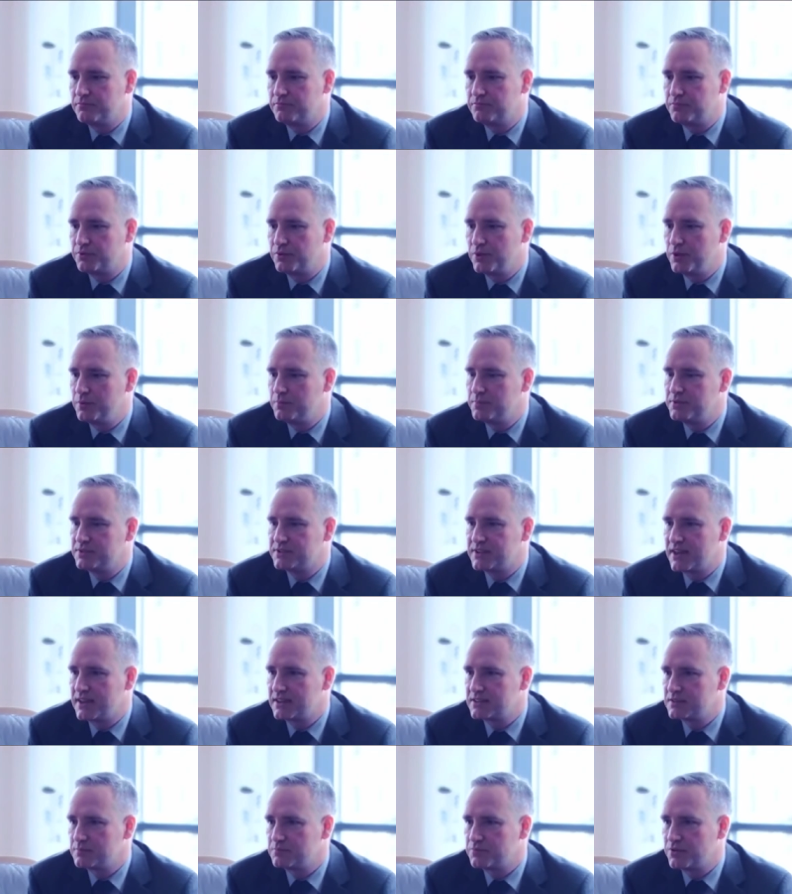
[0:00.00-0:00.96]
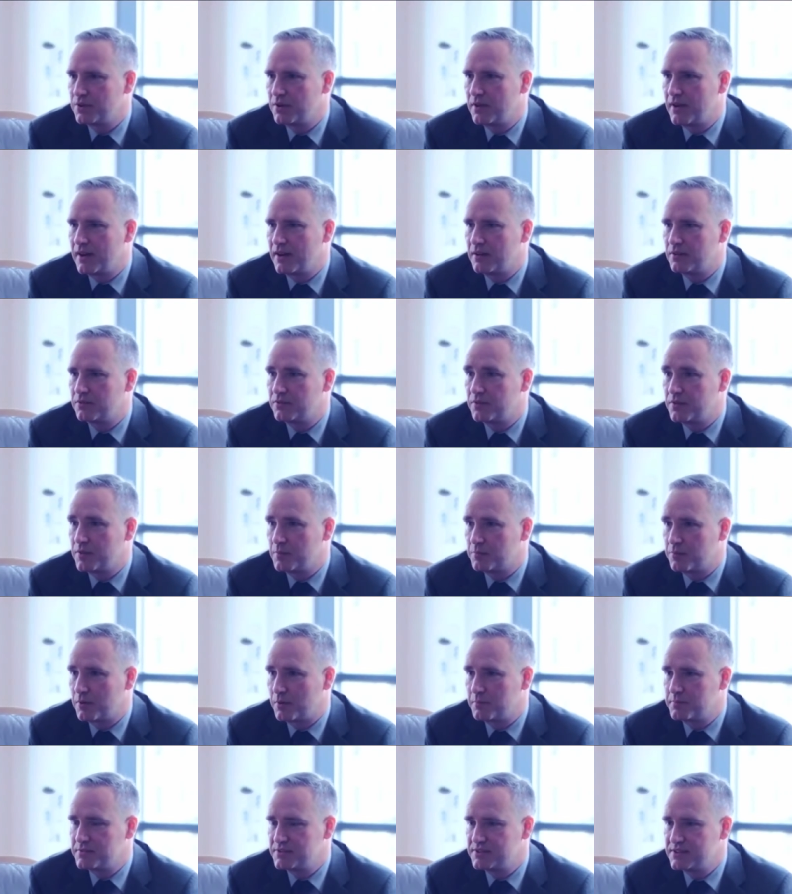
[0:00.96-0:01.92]
Pru Protect and Pru Health and the
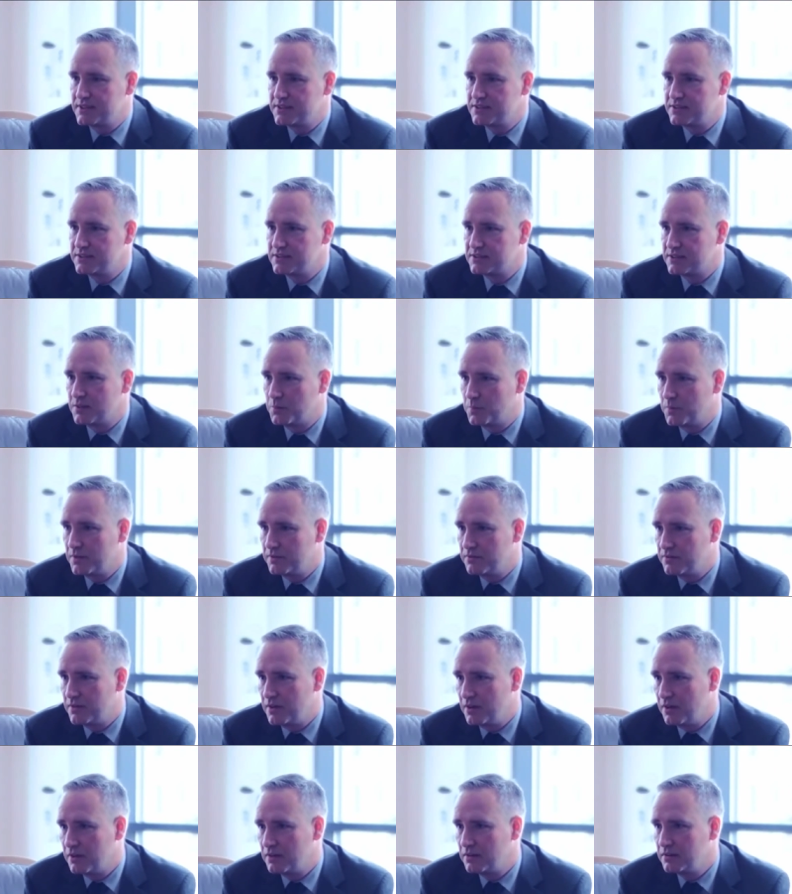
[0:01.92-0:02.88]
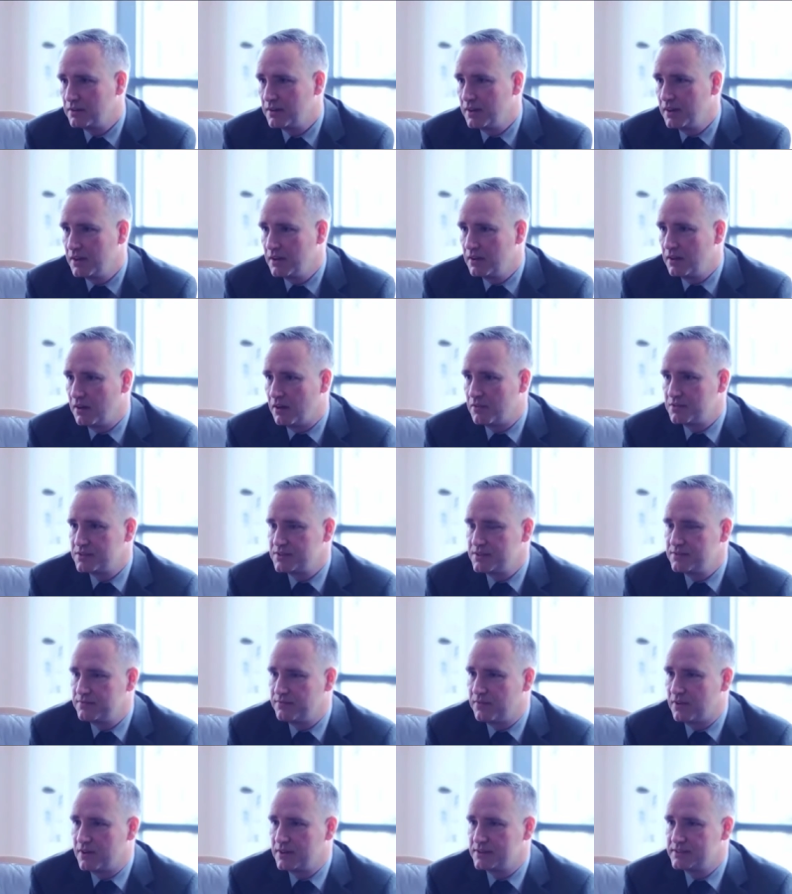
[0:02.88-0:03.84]
propositions that we've got. Obviously,
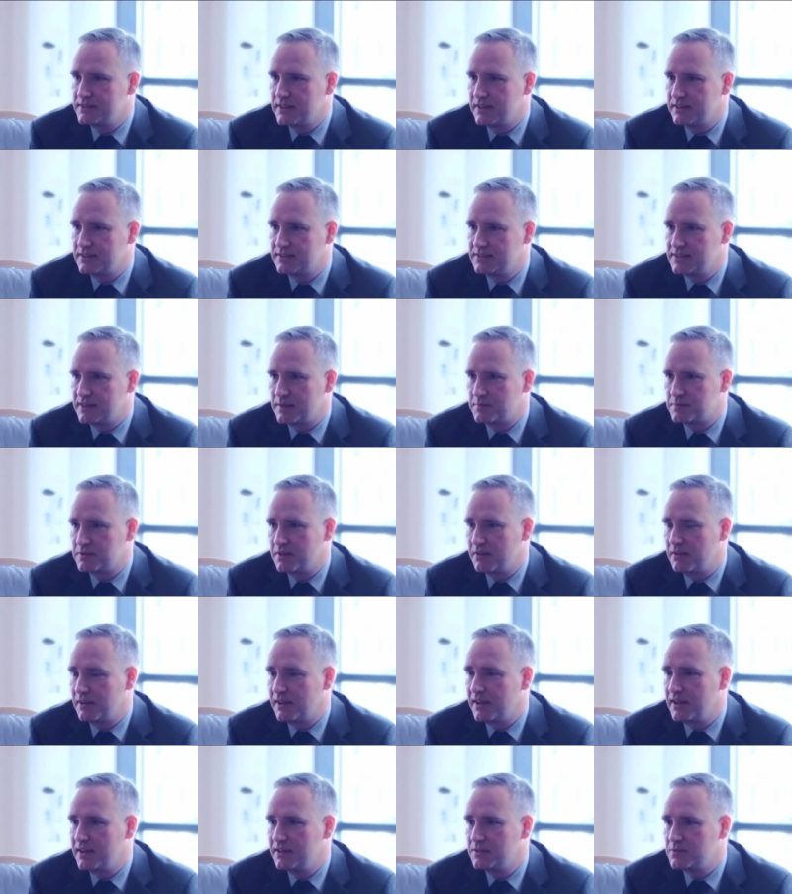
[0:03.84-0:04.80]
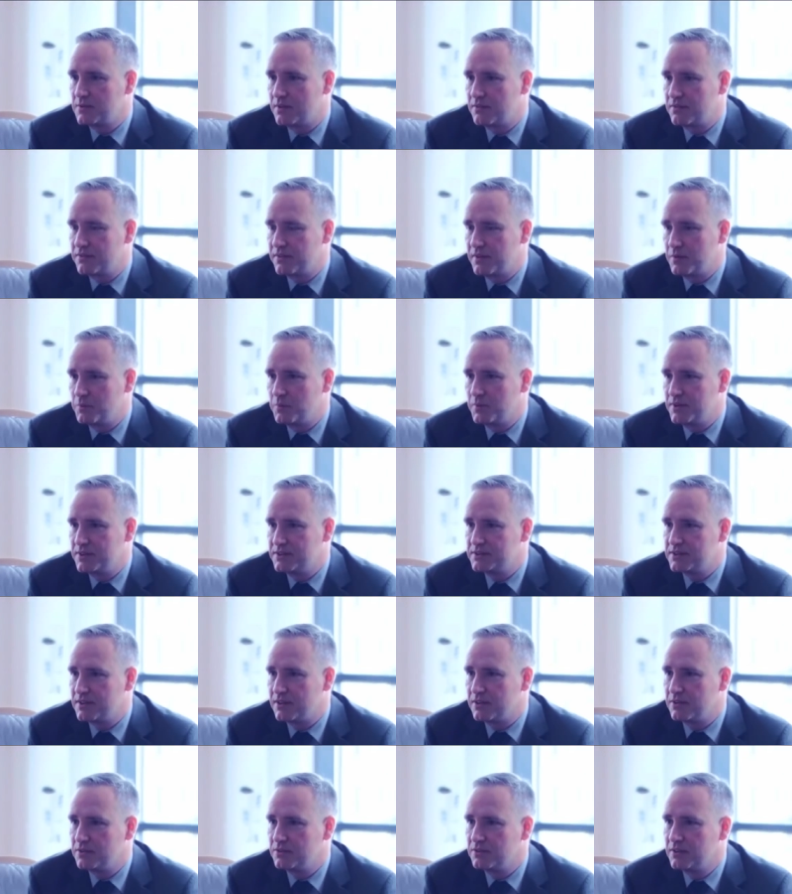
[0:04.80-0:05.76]
vitality is absolutely key to everything we
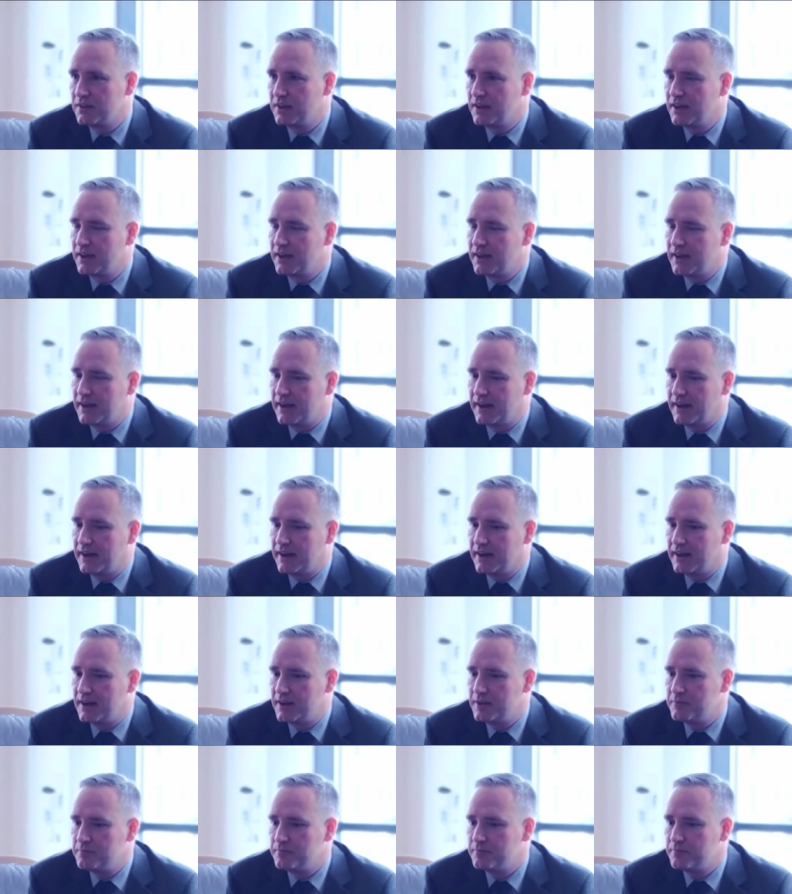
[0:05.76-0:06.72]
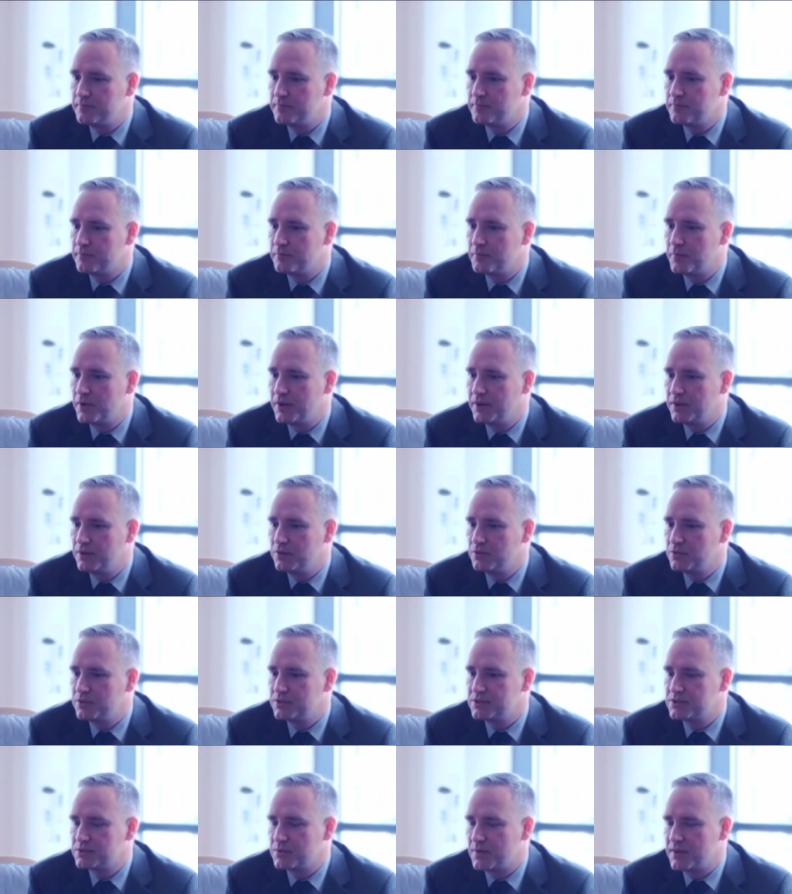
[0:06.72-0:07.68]
do. Um, but in
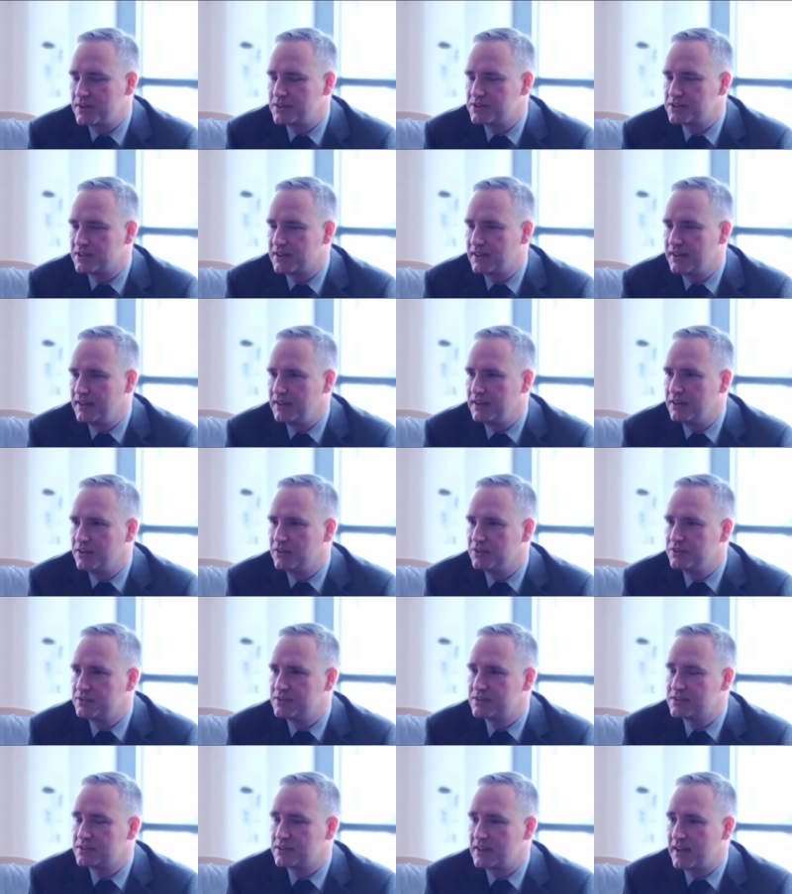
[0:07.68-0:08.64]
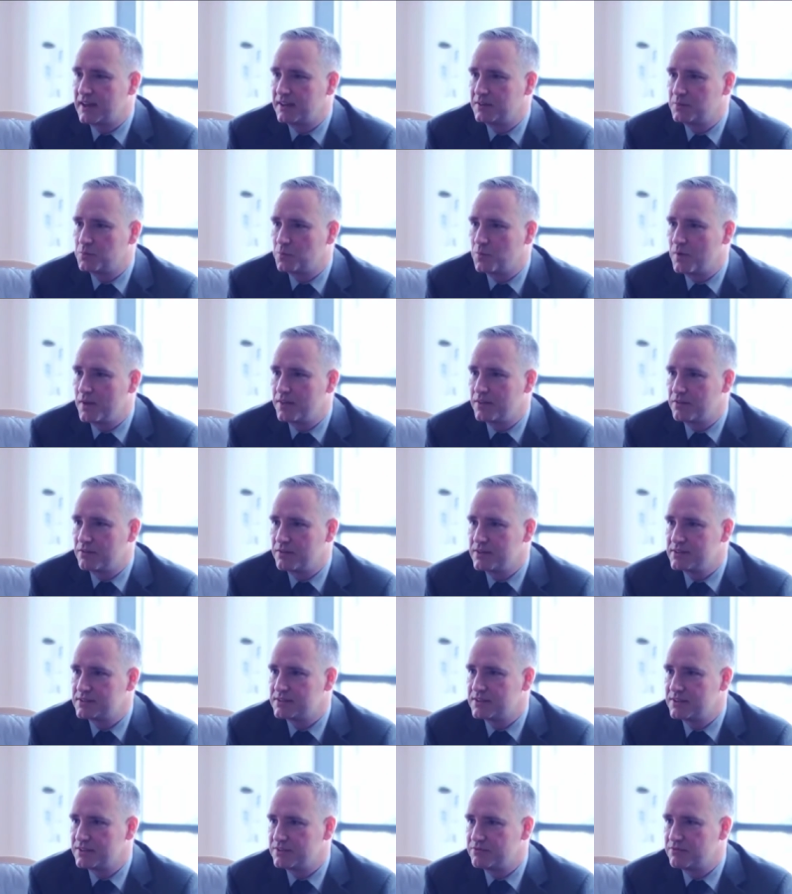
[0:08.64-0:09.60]
order to actually understand whether
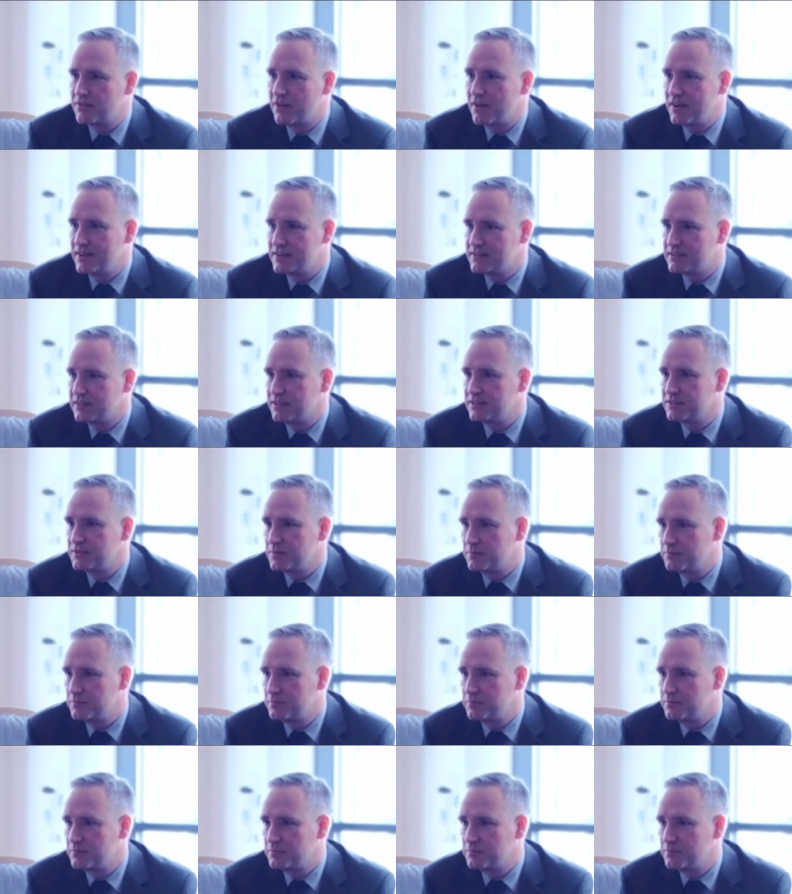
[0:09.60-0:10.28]
it's the right, side,